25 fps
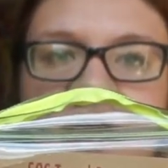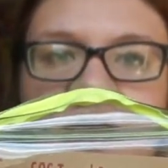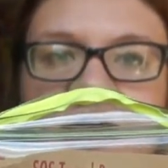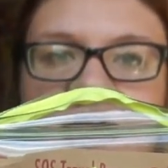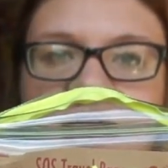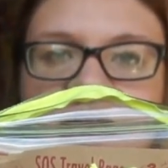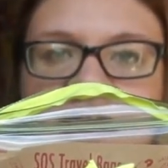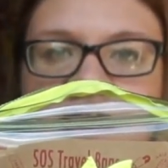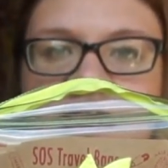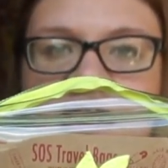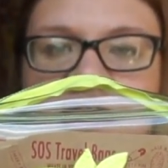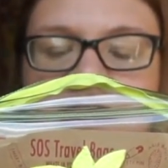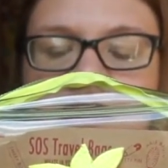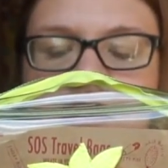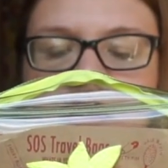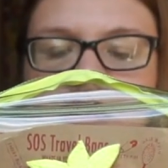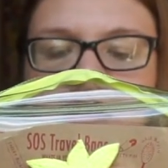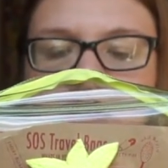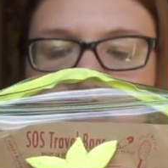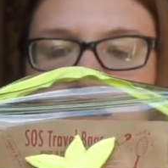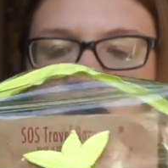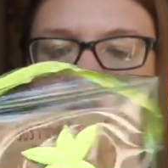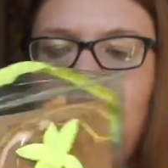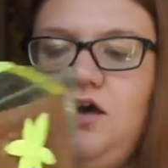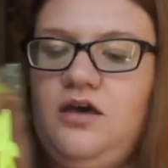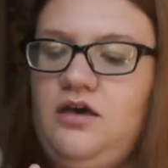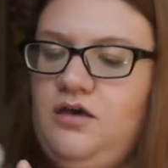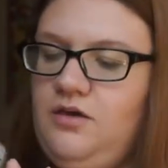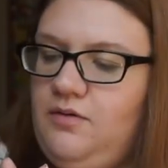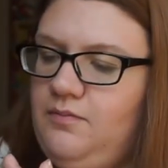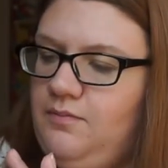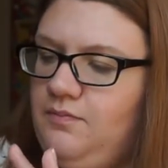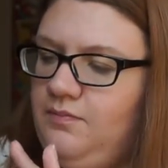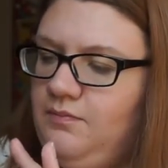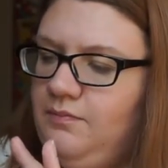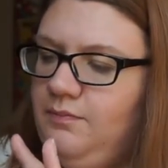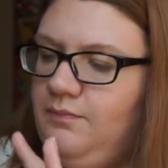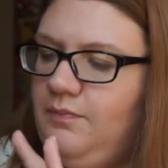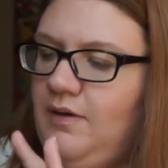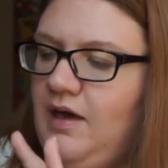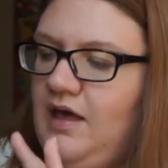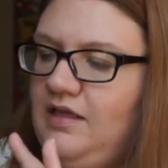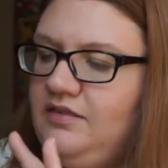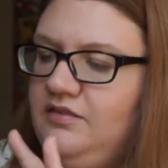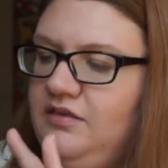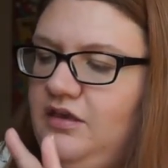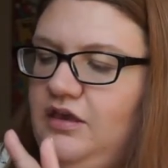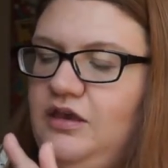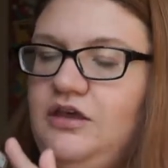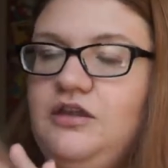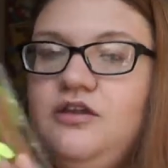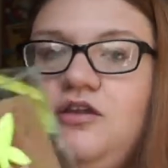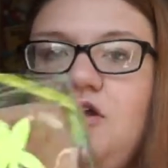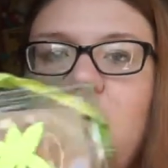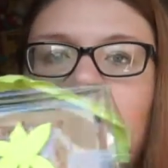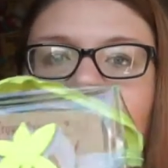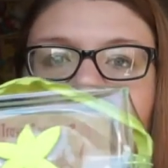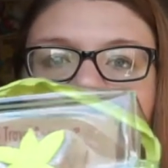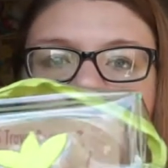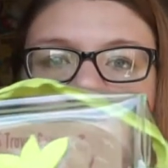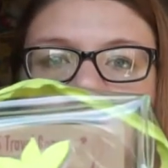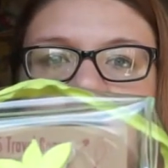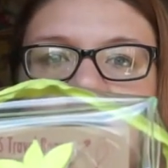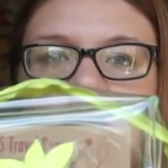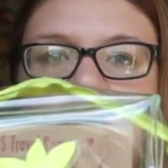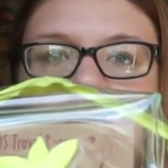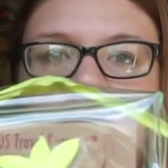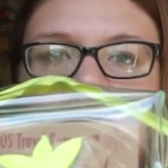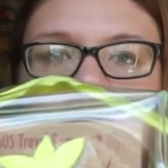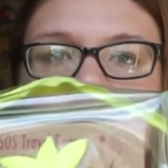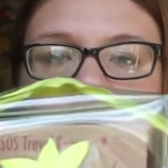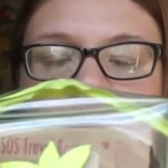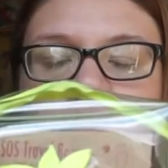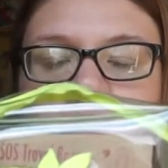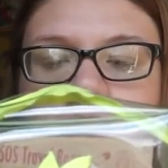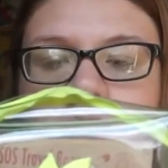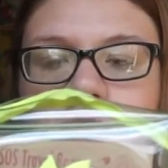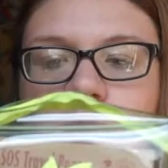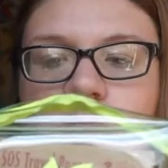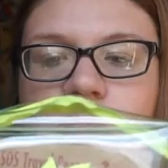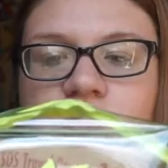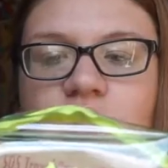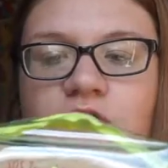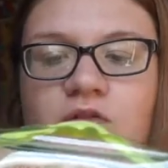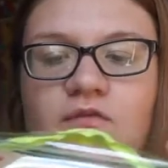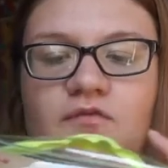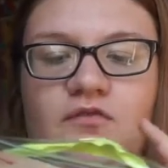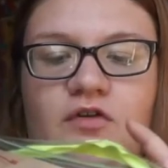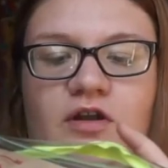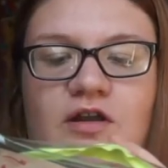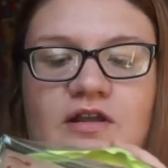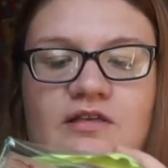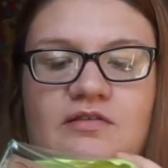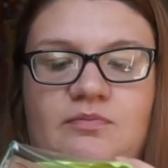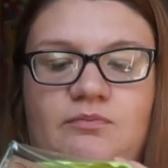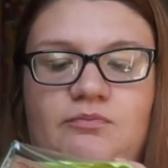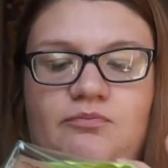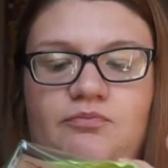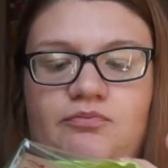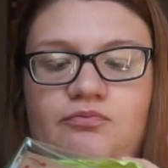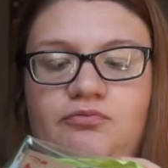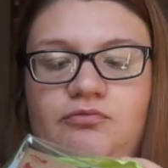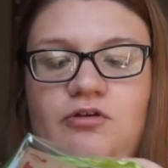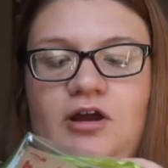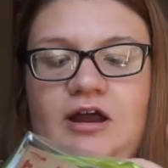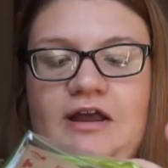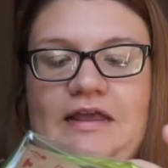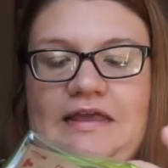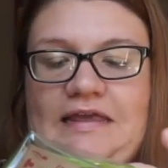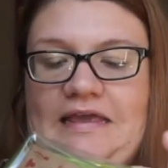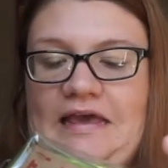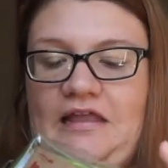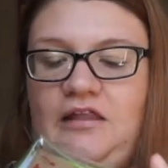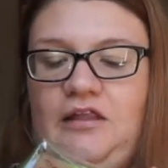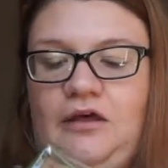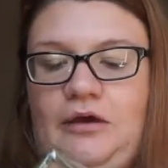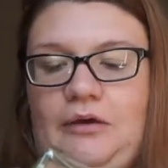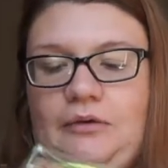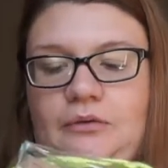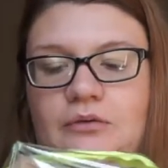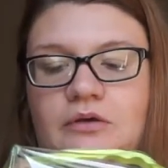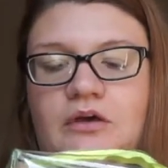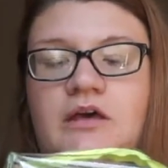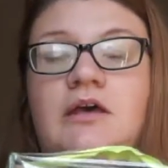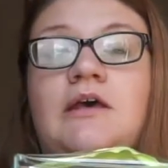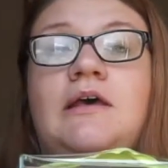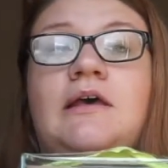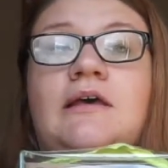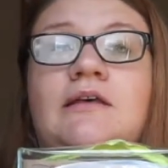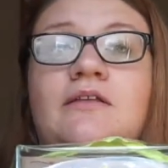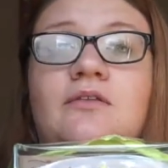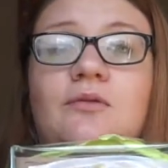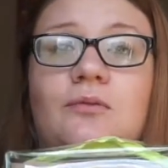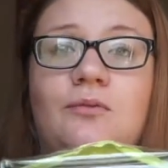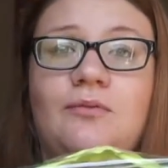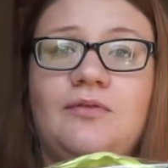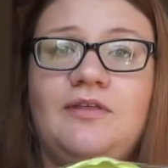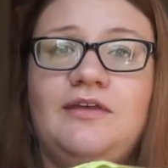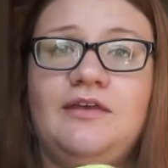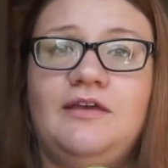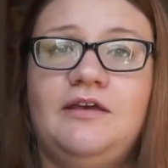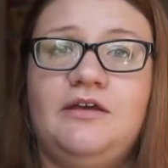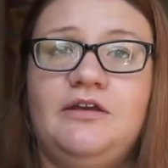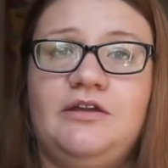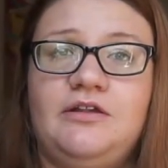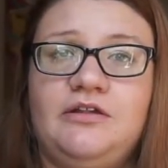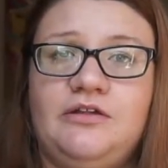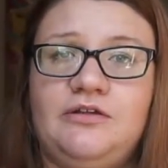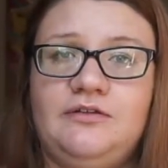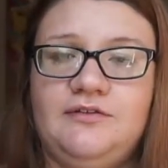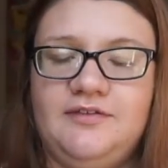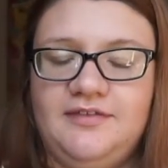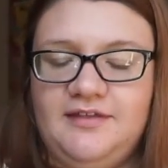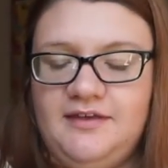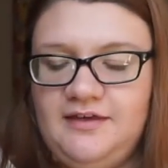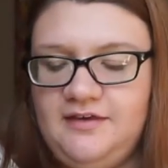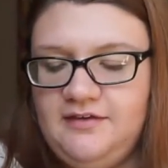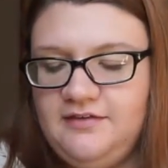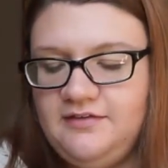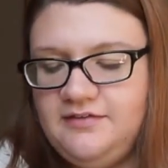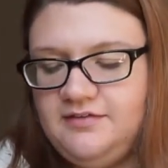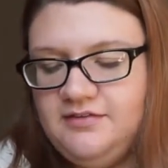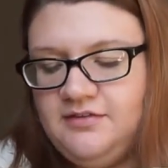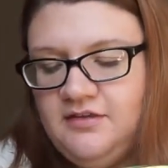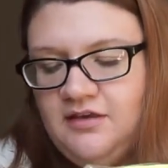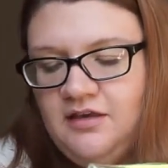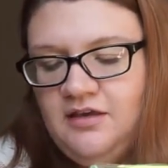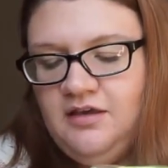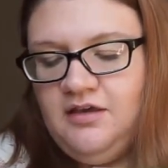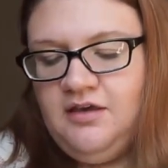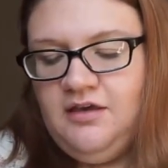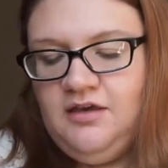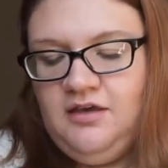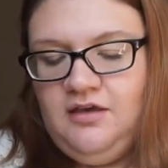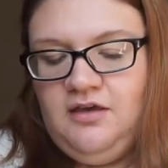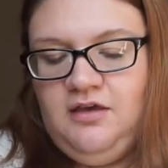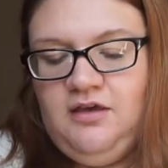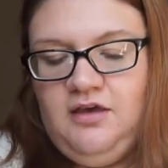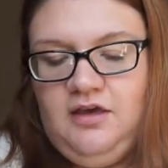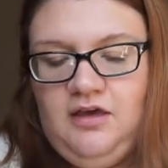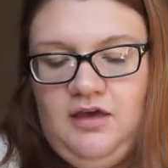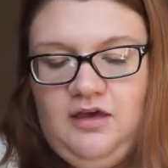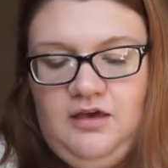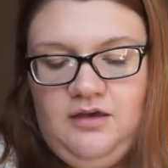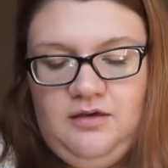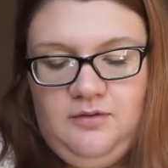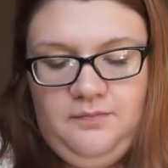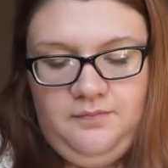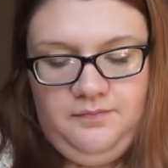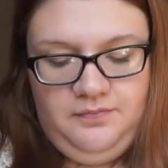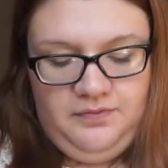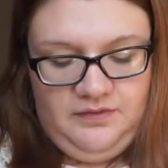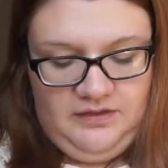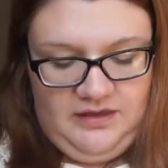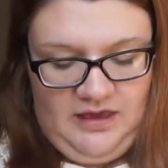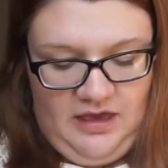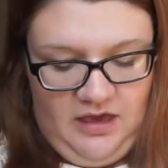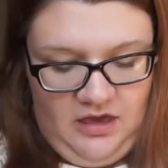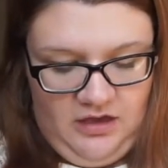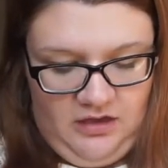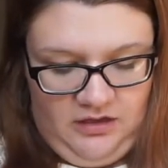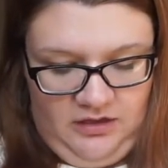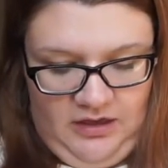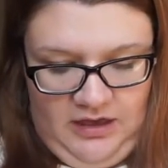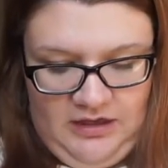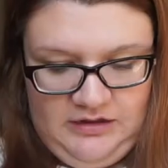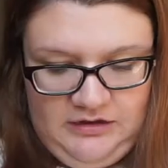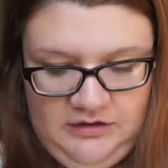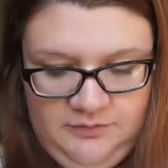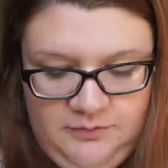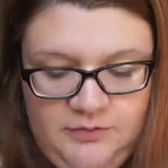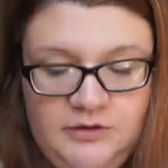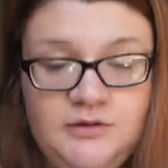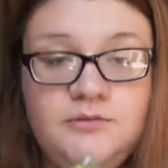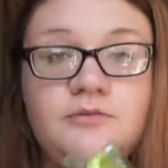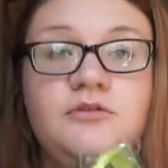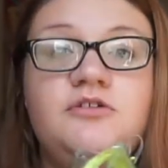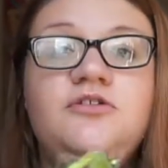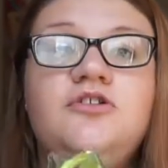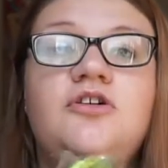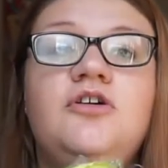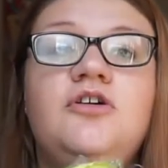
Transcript: a um, pattern um, of a palm chamfer and it's bright yellow. I don't think you're going to lose this. Um, yeah, and this pretty much